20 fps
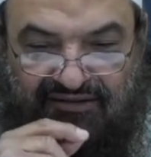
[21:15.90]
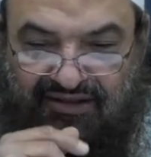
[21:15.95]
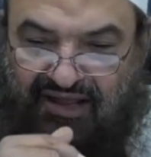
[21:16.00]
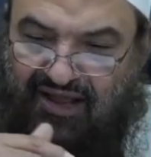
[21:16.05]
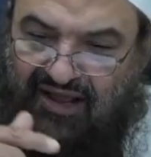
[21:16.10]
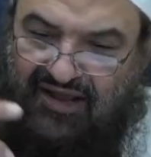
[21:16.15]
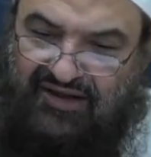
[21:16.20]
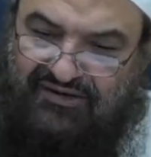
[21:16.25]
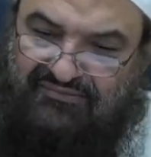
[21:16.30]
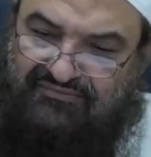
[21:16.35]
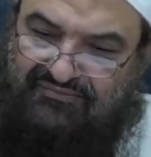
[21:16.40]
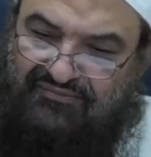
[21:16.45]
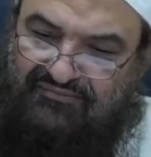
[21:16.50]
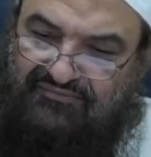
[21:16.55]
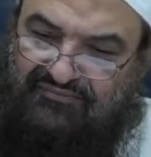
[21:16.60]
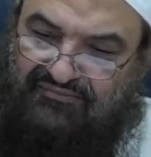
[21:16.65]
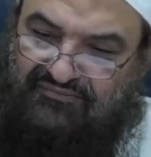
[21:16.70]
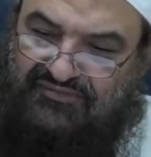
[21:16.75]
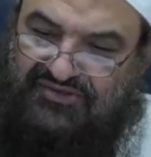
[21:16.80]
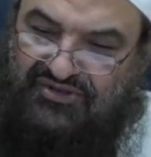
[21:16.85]
that
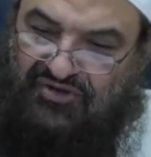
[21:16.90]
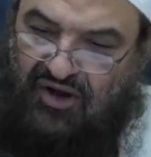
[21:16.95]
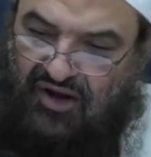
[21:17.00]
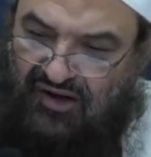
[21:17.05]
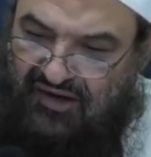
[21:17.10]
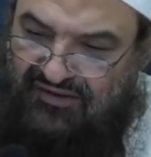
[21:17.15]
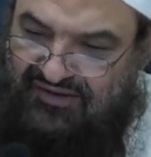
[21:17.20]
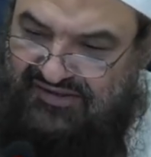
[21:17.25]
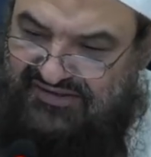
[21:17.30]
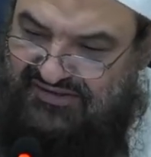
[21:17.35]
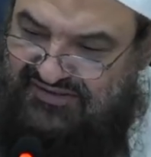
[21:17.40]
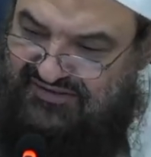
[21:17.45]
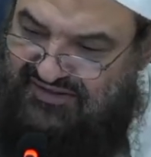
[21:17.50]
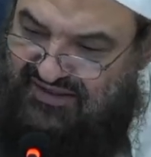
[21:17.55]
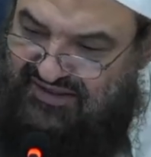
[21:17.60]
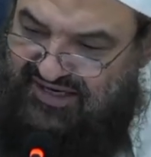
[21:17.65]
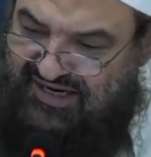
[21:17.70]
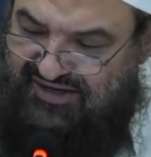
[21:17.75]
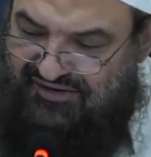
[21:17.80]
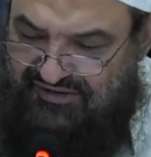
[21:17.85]

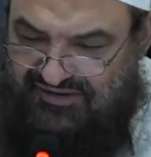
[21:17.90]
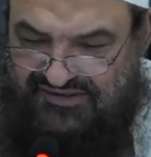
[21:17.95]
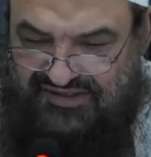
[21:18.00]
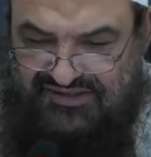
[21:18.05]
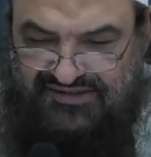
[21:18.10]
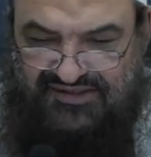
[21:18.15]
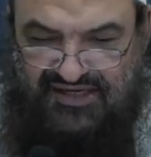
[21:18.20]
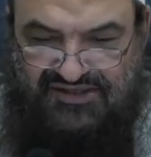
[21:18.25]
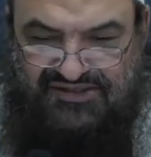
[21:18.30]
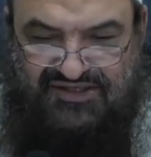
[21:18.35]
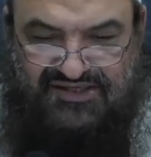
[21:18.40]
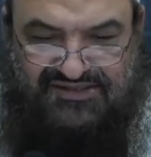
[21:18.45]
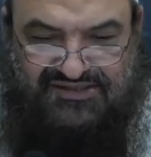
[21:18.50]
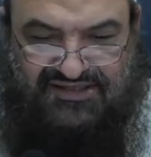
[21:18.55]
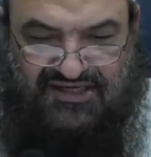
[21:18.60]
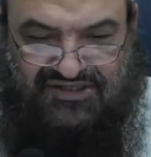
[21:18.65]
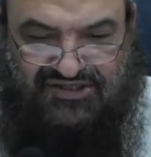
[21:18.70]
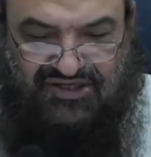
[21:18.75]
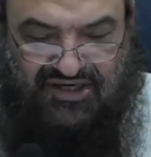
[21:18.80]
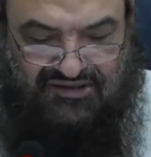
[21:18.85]
the leaders in
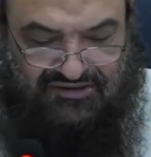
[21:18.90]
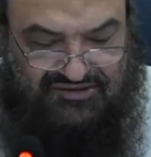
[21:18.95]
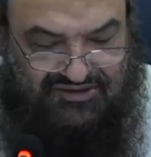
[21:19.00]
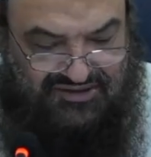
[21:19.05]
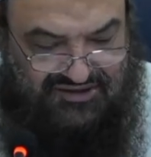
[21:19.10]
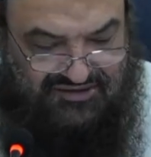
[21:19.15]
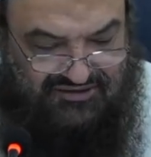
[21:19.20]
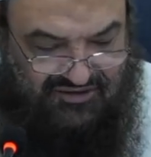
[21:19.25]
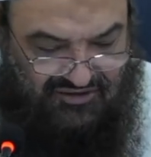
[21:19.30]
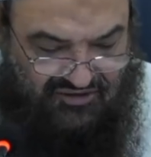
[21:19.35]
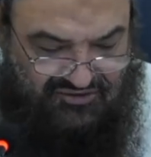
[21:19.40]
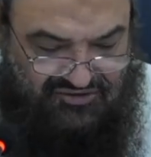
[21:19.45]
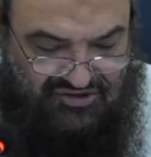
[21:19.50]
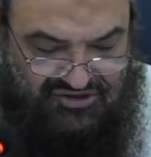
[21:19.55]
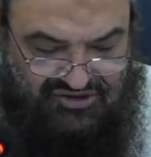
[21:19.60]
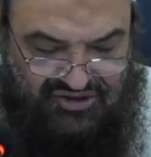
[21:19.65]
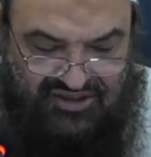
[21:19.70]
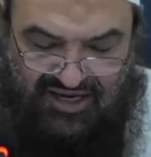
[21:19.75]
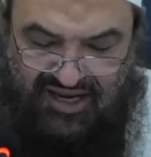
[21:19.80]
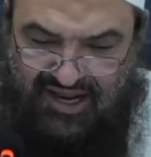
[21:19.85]
such country, they don't
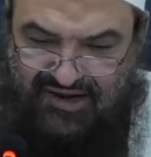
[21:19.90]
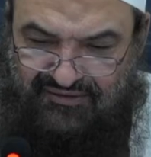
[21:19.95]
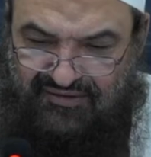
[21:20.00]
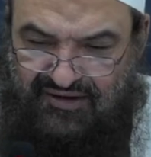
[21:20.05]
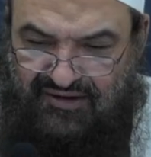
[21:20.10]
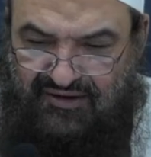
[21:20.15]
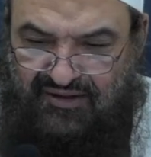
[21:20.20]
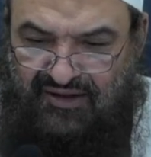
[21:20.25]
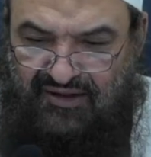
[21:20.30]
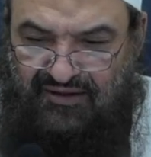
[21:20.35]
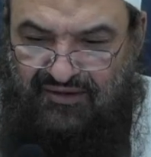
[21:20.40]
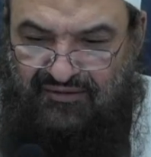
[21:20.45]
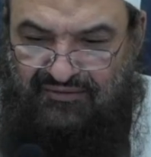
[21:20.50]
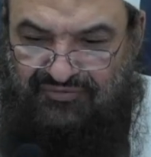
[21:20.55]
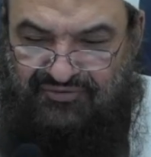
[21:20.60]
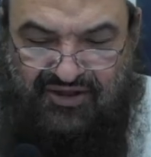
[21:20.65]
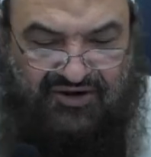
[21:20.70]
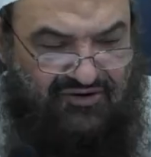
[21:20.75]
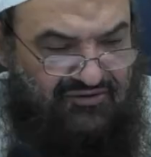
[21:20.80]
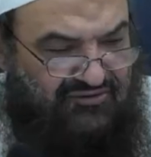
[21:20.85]
do jihad.
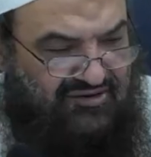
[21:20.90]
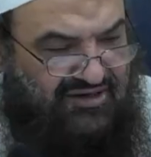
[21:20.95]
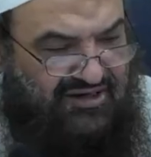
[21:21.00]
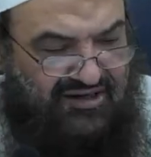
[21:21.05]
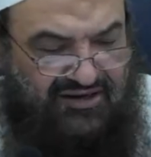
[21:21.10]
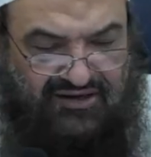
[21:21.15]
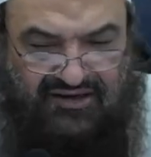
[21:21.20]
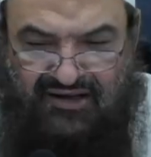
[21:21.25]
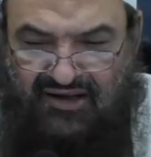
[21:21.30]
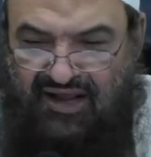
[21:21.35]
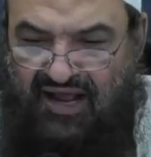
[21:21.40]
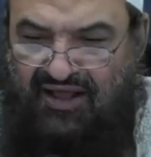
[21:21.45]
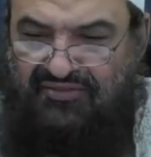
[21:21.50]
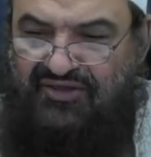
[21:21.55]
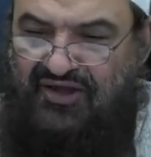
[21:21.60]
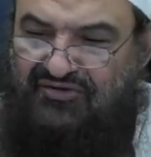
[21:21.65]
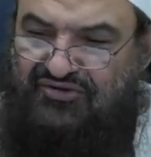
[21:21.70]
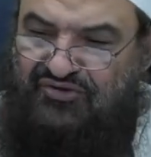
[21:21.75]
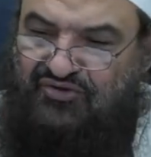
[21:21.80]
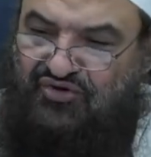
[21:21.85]
They don't really, and
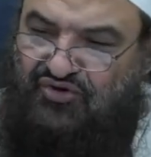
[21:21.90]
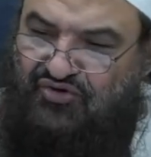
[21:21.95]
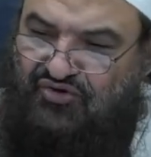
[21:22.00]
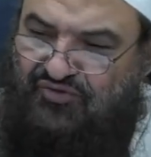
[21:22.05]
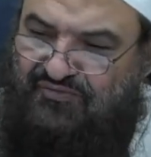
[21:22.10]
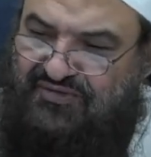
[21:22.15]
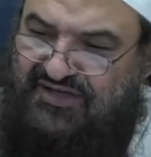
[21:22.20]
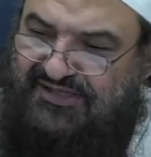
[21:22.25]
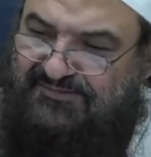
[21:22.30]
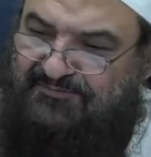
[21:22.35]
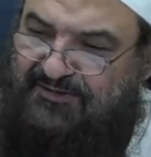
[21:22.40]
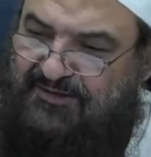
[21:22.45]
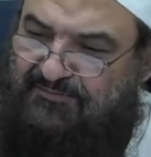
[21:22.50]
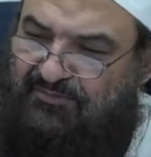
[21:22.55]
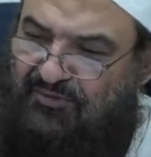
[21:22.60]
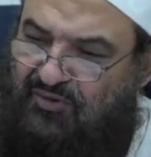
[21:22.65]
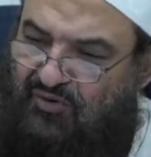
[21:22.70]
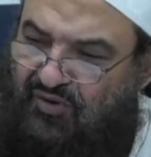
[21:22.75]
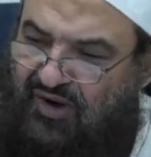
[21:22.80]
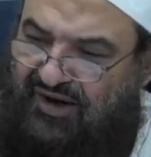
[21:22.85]
they doom these
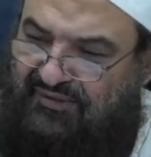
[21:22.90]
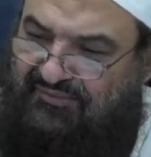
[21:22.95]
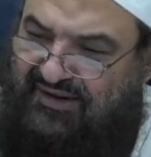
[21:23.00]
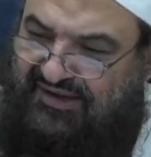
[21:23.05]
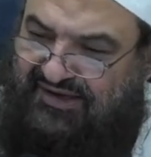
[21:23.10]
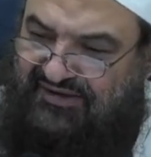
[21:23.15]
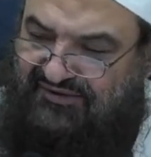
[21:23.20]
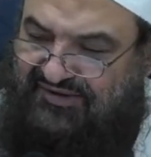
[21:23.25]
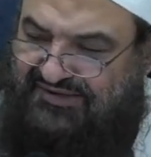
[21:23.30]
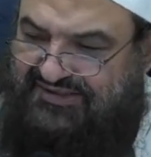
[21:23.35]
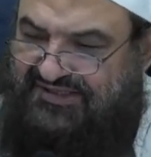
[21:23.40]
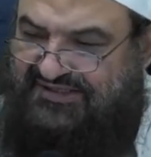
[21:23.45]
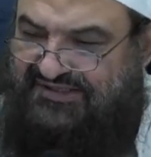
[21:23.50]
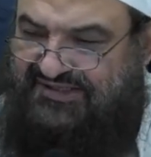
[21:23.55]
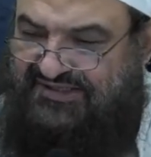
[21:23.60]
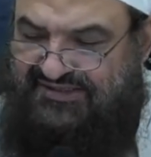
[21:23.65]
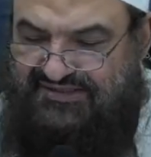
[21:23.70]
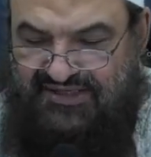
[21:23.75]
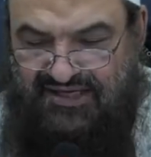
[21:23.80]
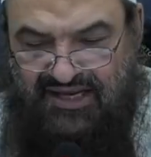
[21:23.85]
people who are making
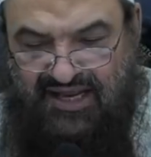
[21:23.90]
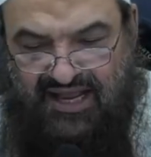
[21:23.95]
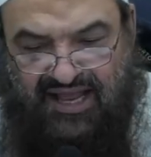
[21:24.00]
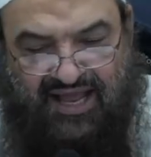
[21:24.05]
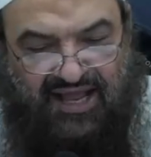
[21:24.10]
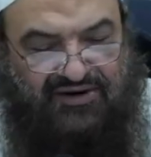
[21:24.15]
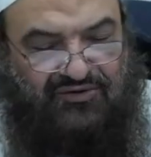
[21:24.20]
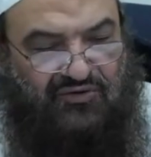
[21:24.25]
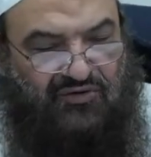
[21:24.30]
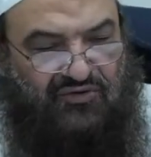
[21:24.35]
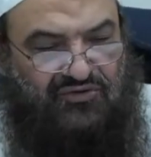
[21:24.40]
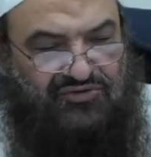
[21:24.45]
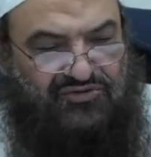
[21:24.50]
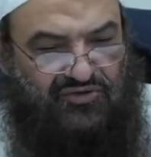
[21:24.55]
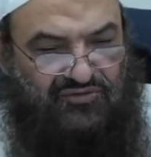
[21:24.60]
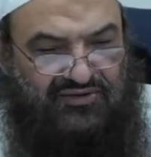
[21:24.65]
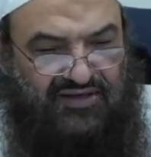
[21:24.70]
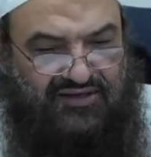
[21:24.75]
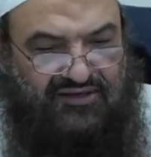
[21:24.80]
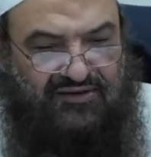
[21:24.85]
resistance, and
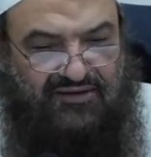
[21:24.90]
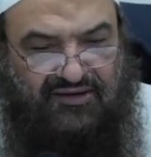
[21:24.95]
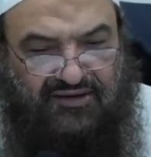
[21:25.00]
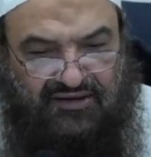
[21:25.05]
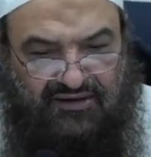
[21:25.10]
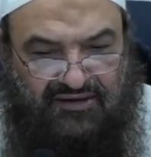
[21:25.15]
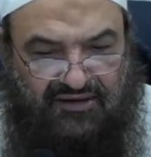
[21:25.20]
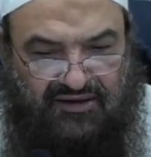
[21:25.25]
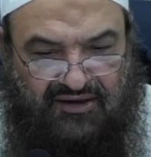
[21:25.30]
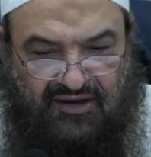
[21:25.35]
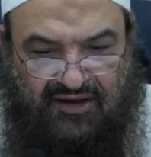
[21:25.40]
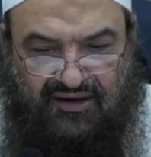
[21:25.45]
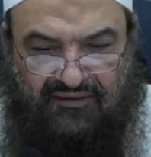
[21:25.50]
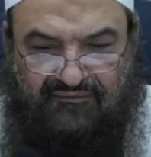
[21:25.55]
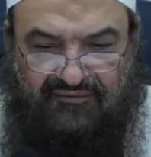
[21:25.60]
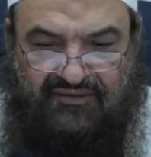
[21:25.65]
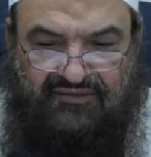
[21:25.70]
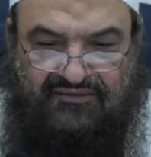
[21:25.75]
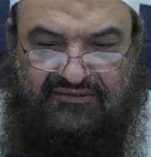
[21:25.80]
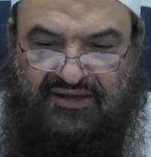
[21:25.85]
also
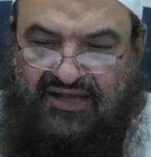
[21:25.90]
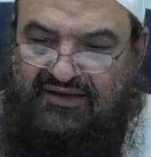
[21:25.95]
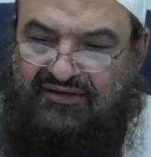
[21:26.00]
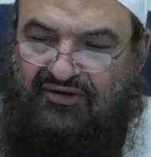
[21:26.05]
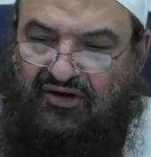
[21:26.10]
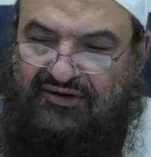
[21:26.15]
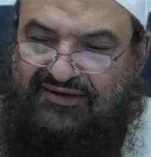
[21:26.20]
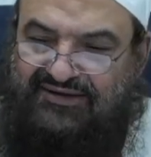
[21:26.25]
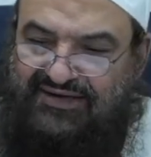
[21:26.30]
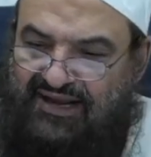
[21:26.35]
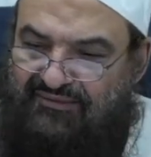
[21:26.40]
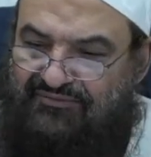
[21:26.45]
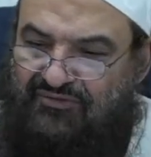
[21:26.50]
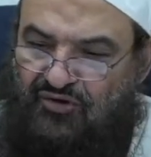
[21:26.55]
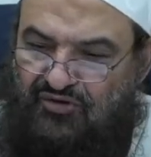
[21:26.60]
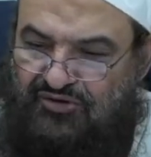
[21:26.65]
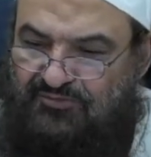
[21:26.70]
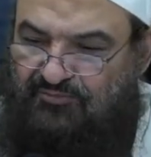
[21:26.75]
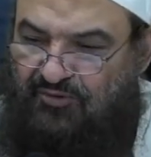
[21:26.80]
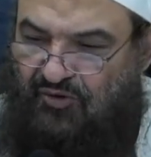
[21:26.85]
they condemn
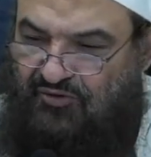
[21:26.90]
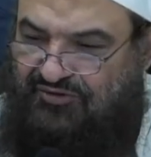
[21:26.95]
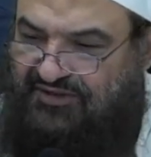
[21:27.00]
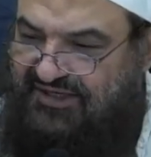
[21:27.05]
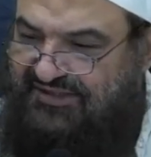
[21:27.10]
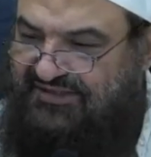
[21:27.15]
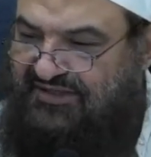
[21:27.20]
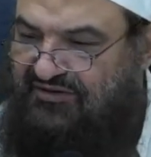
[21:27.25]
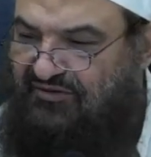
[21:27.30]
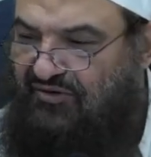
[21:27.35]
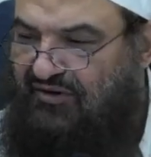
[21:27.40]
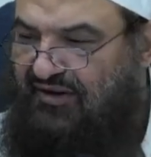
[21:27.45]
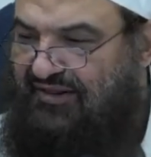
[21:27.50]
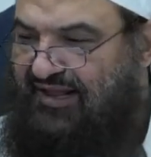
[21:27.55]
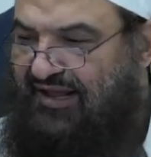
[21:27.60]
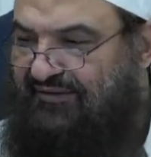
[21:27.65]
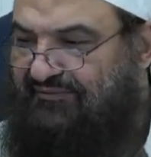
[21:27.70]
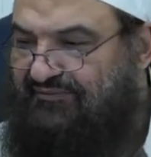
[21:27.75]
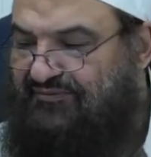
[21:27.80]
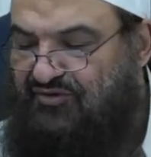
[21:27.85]
those protests and all of
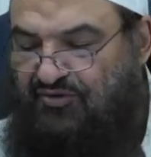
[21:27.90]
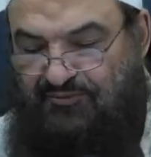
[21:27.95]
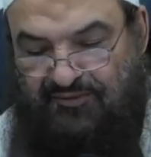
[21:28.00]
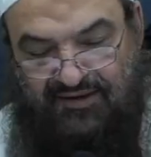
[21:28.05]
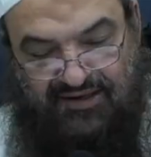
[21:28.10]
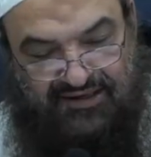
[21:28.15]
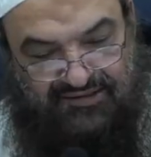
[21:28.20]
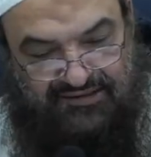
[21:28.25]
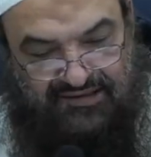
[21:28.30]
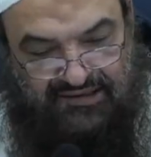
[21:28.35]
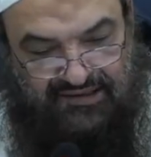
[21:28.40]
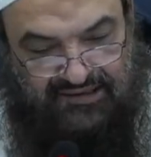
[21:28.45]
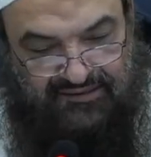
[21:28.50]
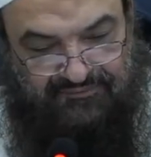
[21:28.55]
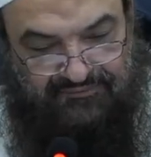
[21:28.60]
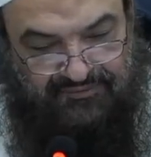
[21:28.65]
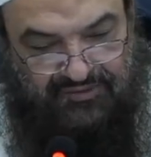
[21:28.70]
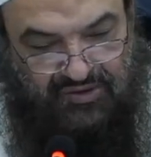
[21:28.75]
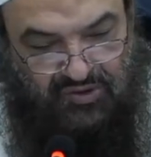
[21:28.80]
that. SubhanAllah.